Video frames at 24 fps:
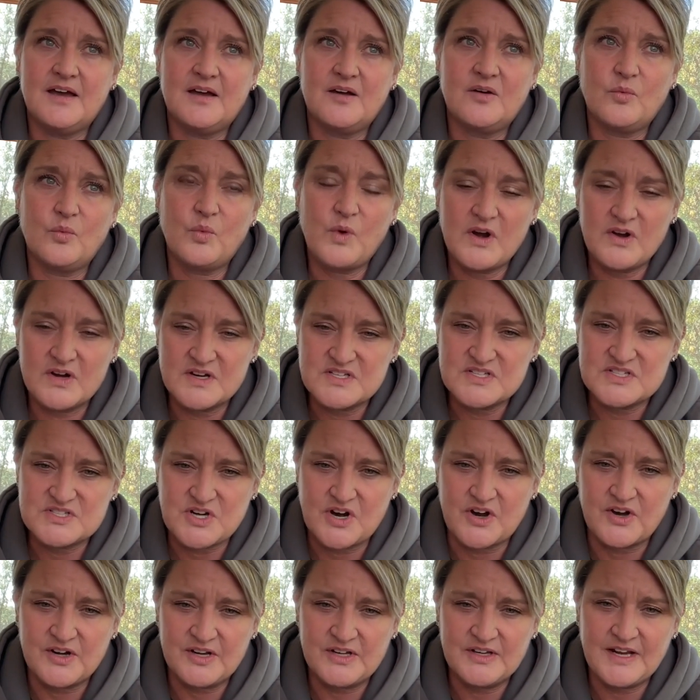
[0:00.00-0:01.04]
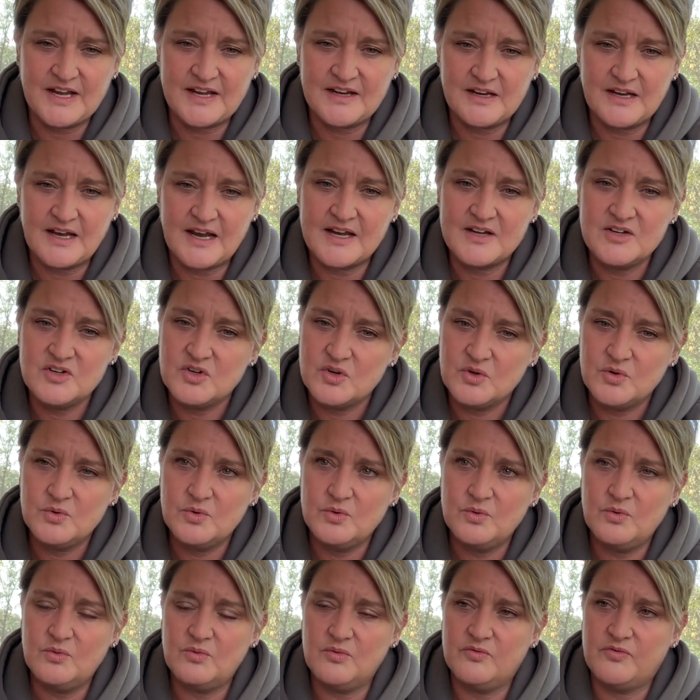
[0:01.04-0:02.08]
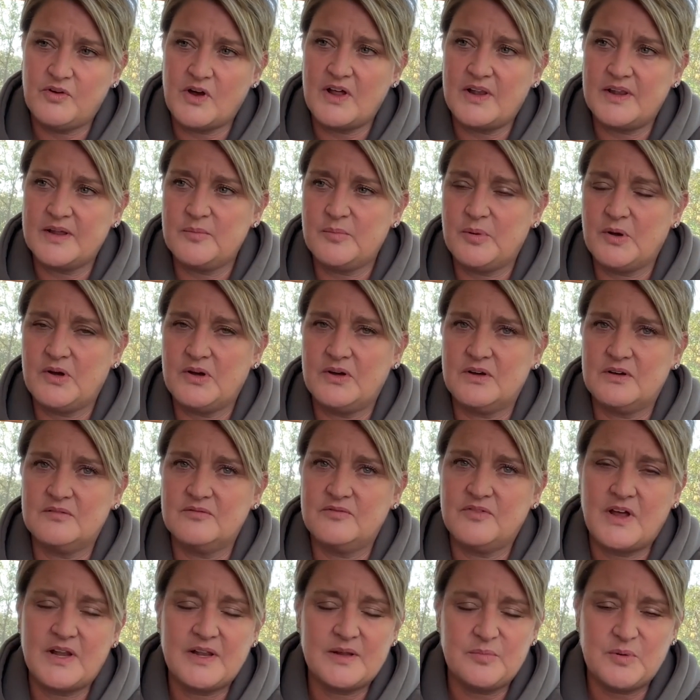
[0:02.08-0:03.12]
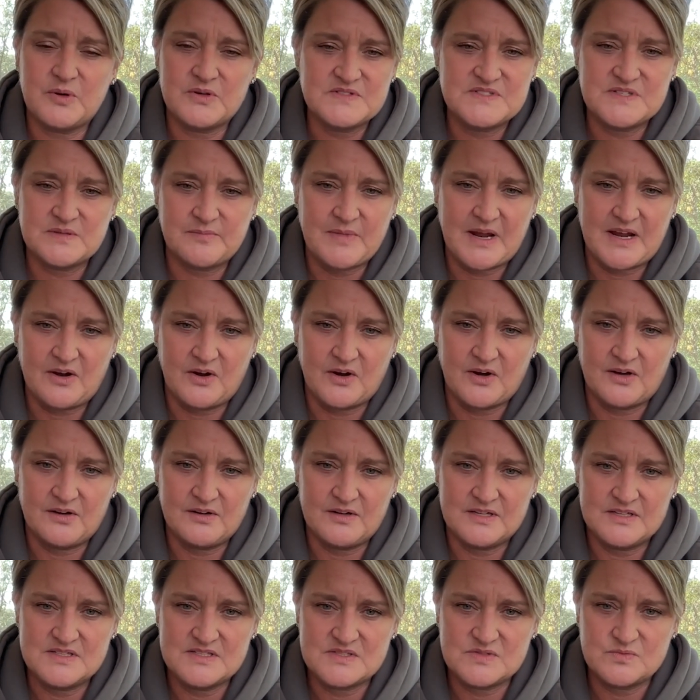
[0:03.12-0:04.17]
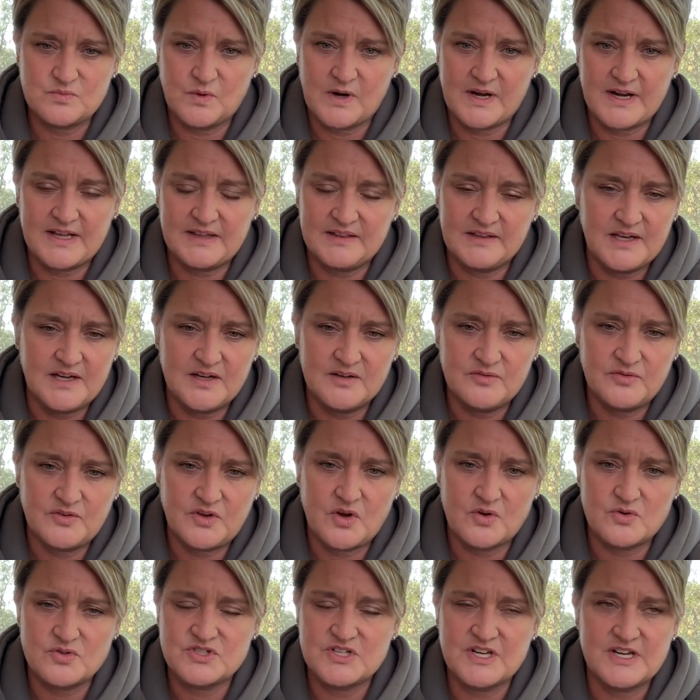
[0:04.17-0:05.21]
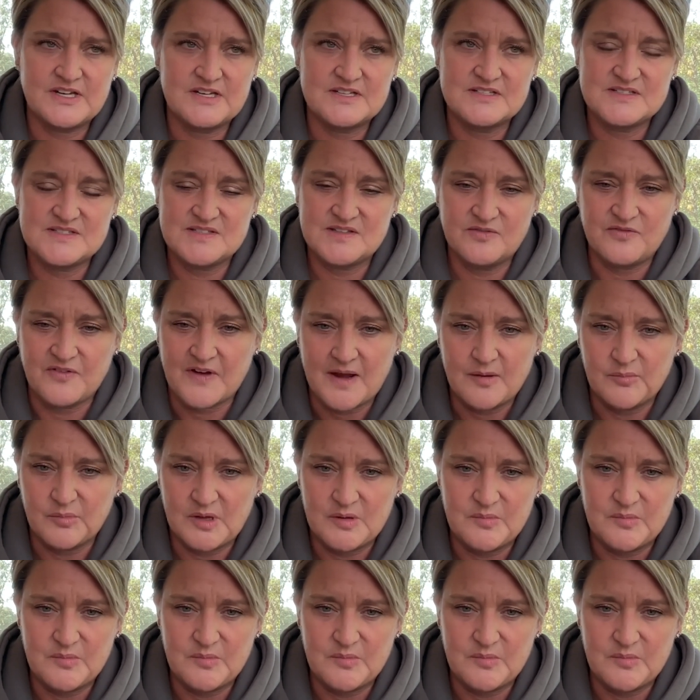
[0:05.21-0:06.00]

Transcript: where it started. I knew volleyball. Volleyball's in my heart. It's what I love. Coaching is the family